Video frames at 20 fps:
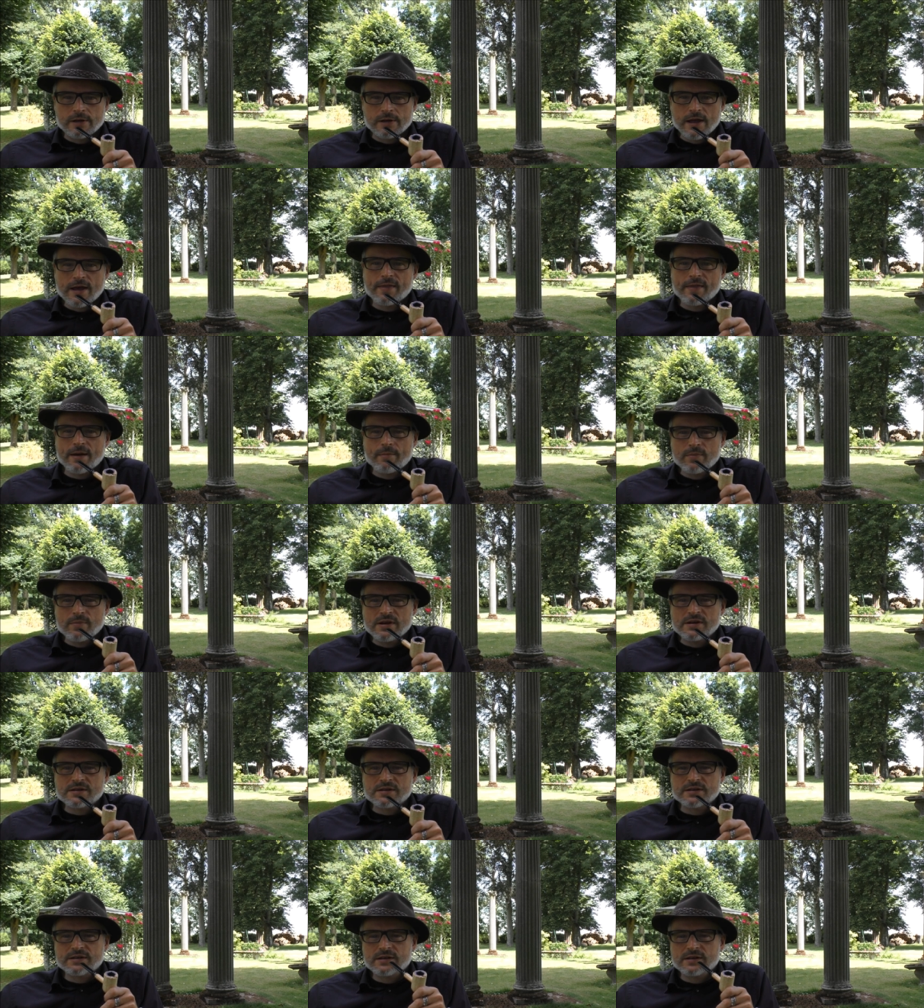yeah, that
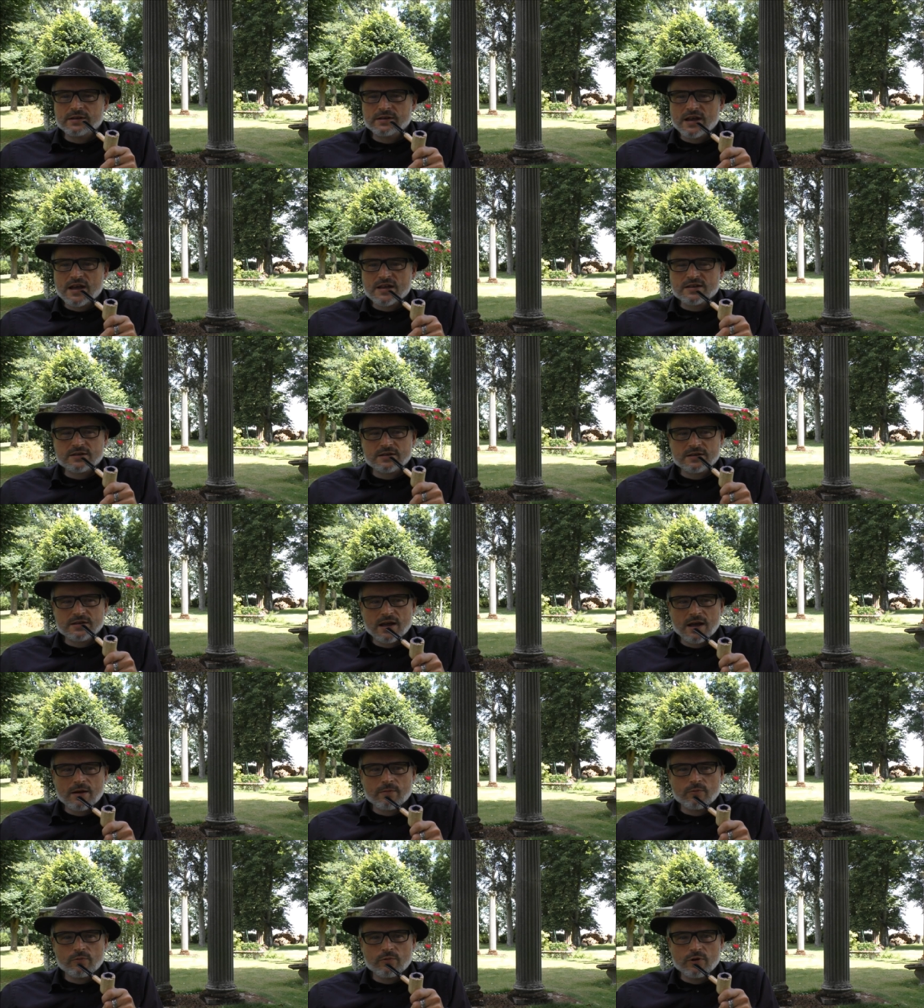means it doesn't
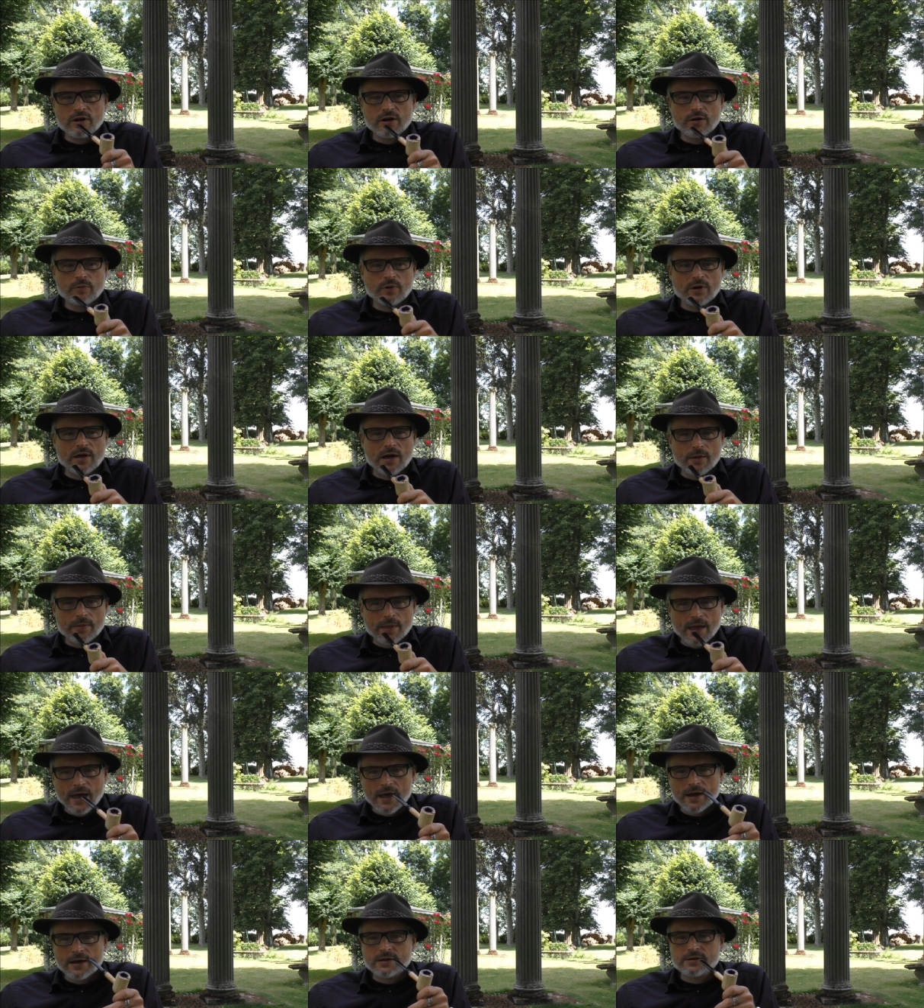come really without
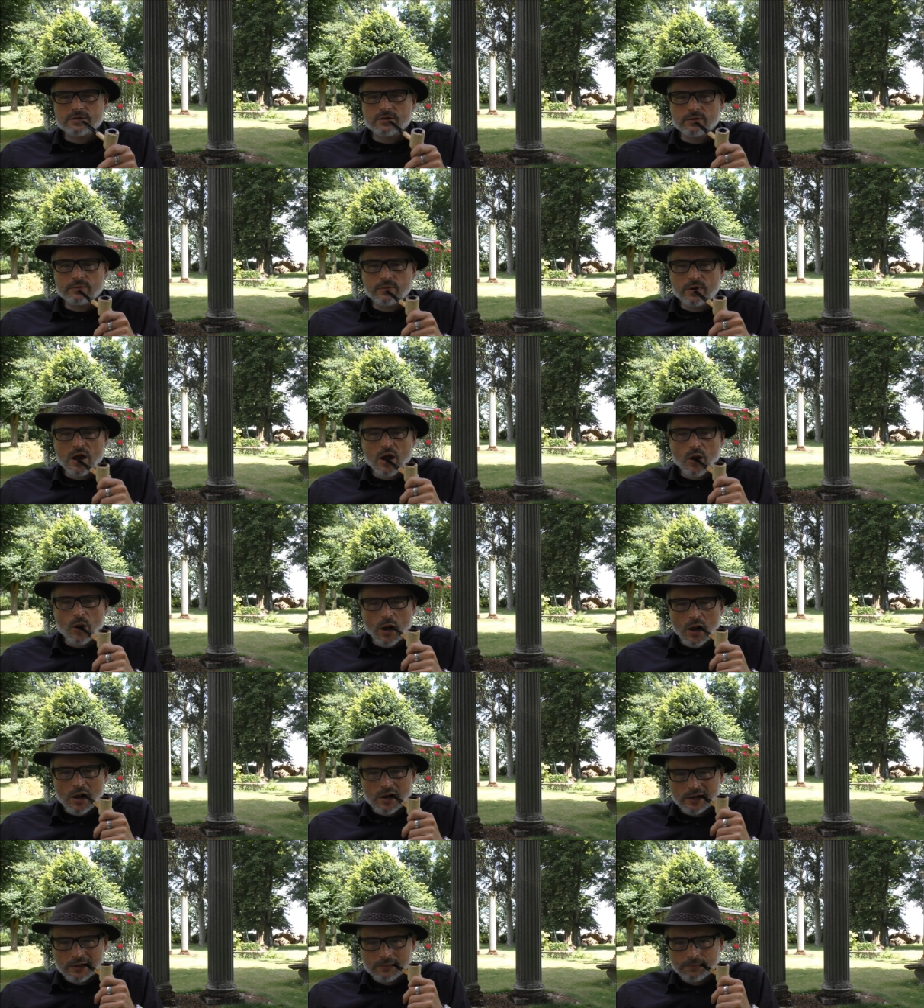any tongue bite.
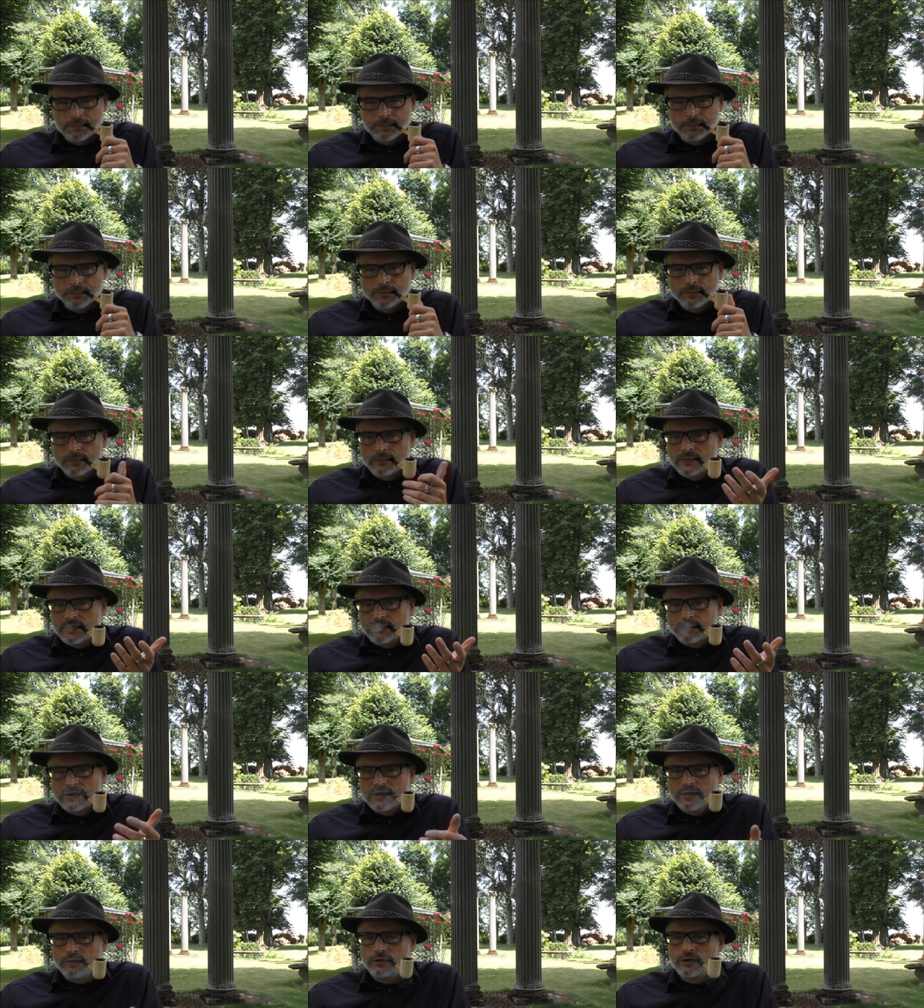
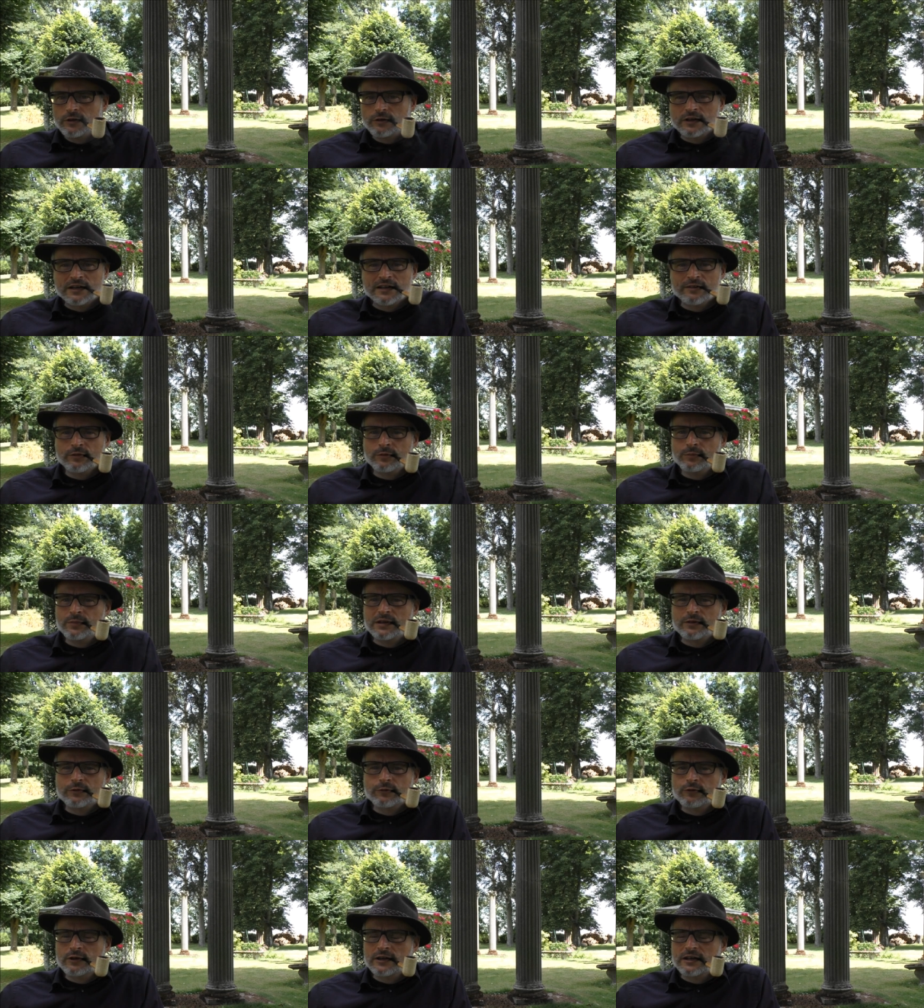But you don't have to be
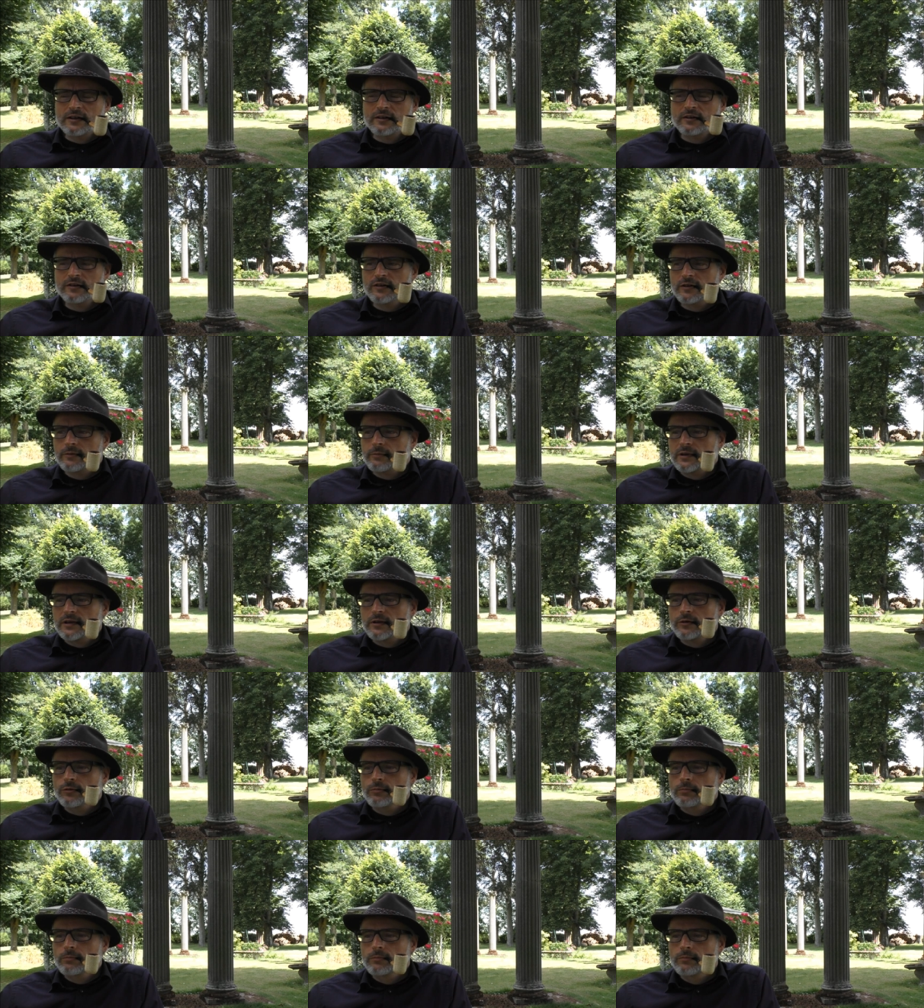afraid, it's not
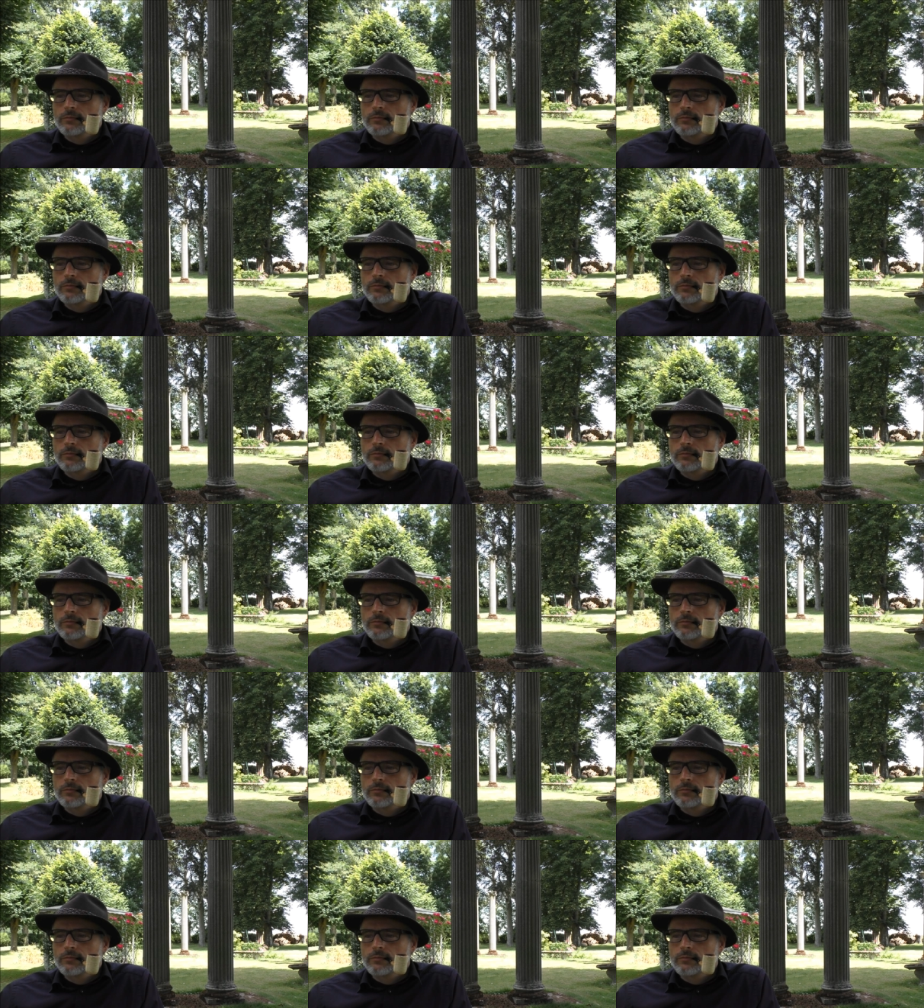much.